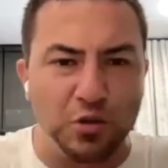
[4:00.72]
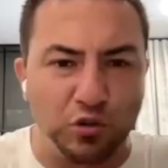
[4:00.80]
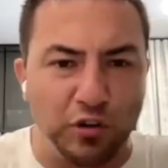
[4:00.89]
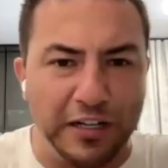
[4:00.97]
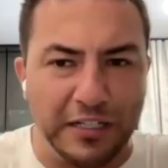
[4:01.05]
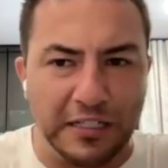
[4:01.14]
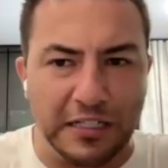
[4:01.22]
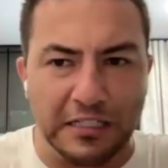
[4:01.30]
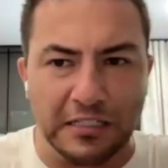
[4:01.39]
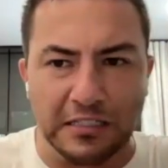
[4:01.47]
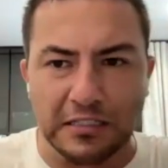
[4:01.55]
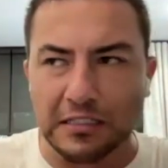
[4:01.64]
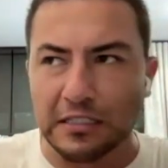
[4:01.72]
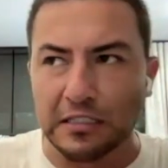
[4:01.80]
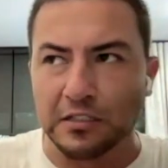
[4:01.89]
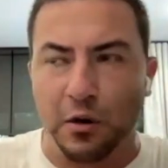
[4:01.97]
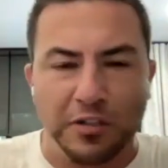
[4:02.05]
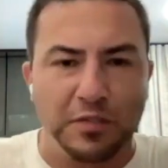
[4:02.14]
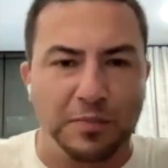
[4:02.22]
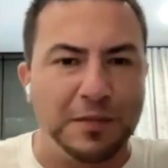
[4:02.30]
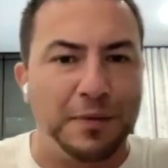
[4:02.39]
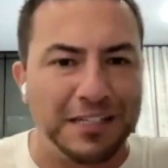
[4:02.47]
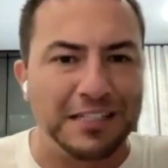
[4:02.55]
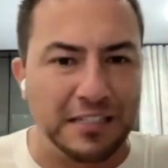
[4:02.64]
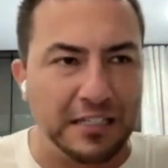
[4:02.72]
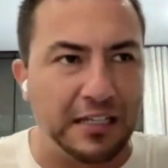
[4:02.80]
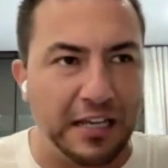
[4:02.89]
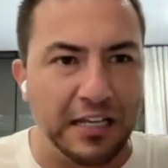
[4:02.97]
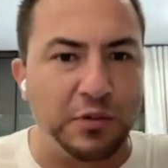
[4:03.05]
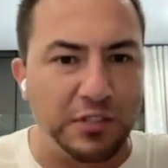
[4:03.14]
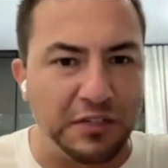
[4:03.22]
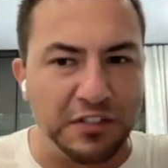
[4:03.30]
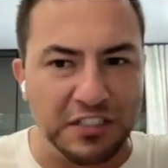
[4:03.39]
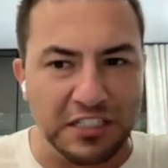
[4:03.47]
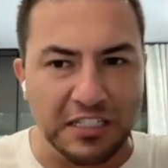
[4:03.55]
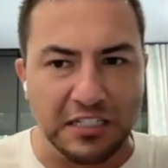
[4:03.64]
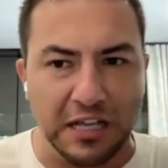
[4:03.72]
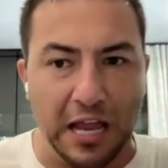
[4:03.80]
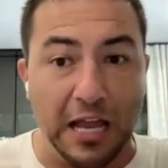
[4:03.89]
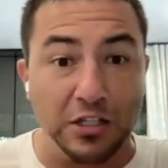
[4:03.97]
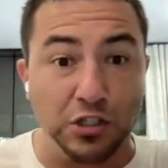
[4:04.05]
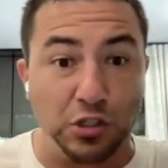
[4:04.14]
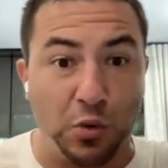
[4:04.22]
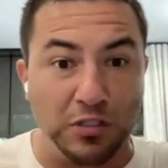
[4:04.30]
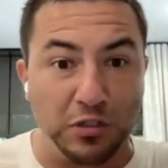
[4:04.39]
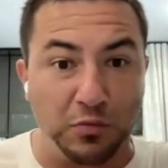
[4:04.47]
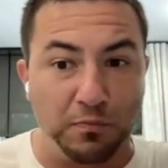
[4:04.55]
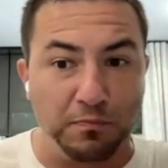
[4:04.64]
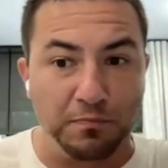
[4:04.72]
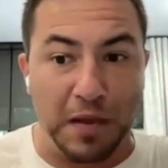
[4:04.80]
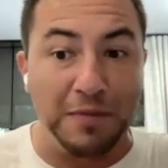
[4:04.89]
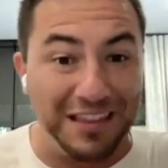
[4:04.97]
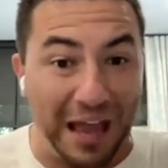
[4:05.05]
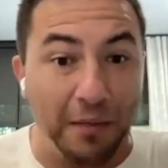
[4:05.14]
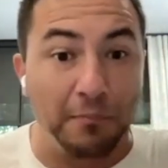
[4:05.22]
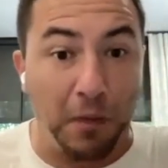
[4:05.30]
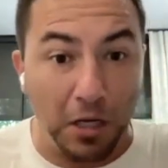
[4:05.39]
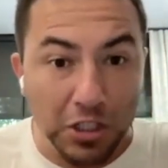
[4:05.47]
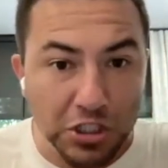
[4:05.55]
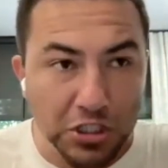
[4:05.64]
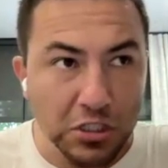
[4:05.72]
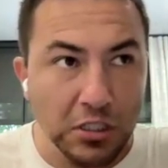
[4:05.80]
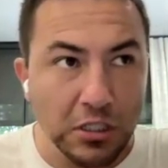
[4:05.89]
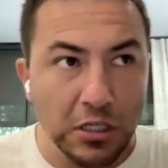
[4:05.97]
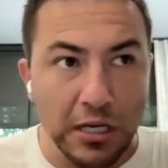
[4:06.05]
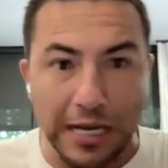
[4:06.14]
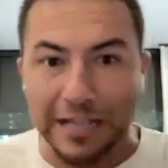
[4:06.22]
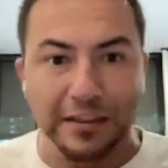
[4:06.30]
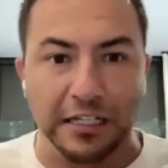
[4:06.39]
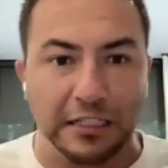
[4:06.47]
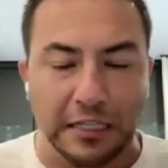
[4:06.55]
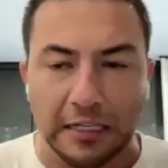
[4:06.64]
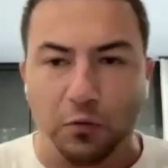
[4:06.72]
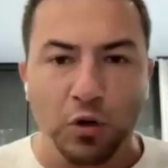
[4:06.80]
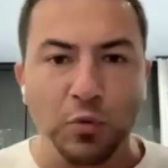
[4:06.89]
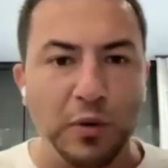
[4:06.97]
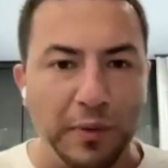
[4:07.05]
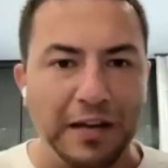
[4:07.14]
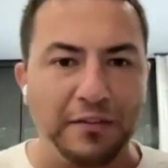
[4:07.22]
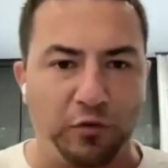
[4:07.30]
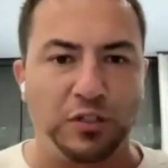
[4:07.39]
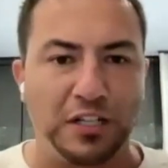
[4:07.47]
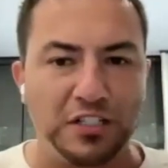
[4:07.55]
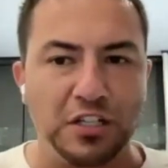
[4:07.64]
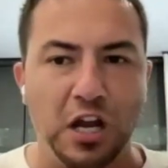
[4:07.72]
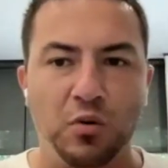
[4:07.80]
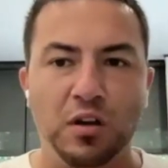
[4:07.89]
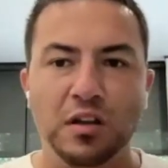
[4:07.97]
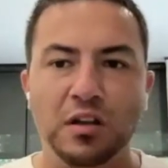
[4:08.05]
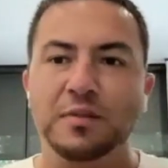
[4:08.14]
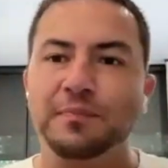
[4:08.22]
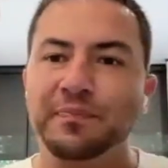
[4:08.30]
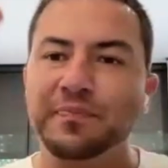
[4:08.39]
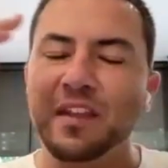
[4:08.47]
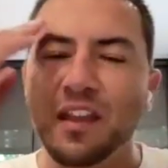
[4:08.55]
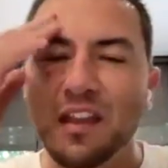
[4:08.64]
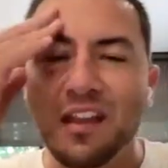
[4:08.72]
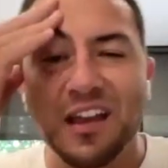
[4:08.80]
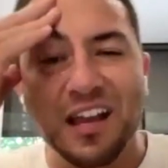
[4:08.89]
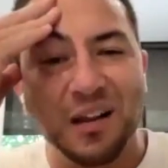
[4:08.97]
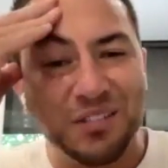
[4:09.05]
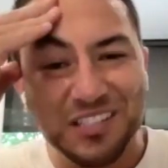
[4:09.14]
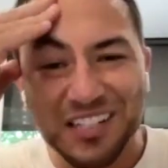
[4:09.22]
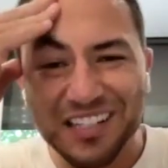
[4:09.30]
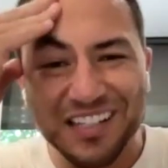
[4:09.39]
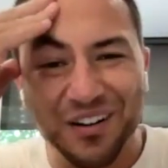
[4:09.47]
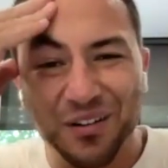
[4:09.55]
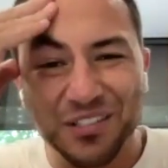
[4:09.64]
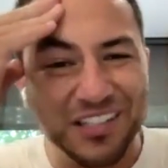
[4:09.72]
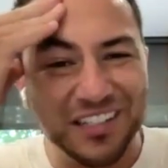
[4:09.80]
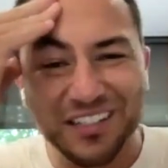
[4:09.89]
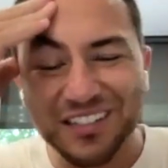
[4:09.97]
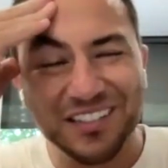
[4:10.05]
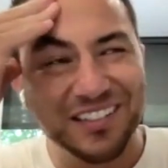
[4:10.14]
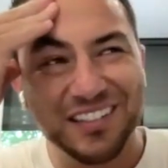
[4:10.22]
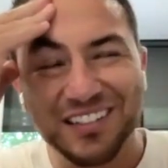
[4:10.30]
that you created is going to be the biggest thing anyone's ever seen. And you're going to pay me that much? Anthony, like, what are we waiting for? Let's go. And I was sitting there, I was like,